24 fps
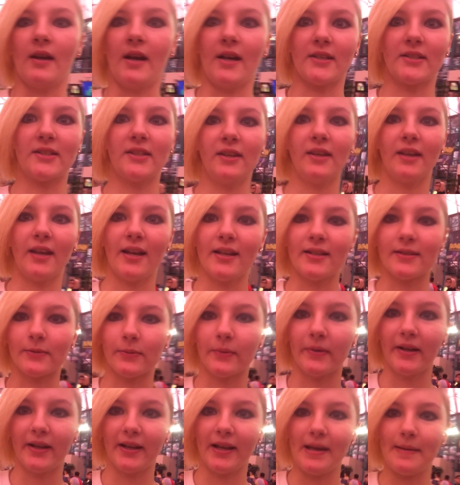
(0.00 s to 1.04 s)
I'll see you guys
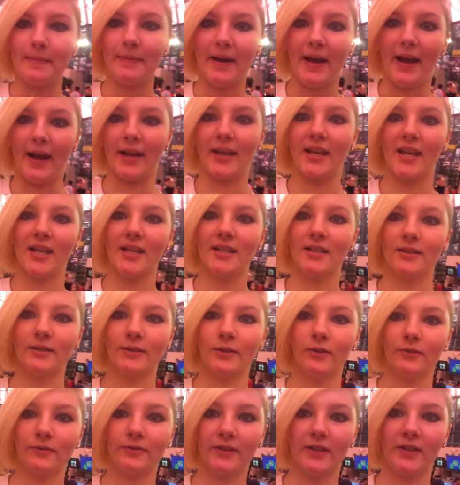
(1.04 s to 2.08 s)
when I get back.
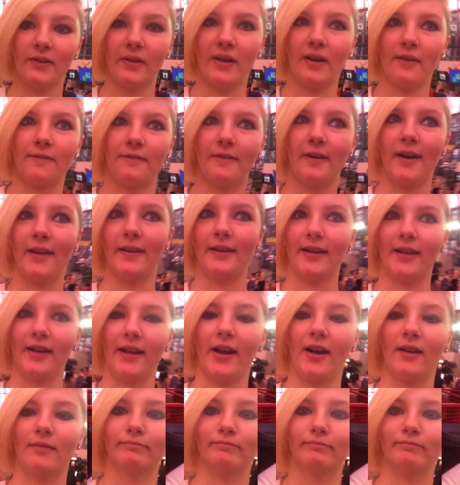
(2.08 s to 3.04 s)
Hopefully we have fun in here.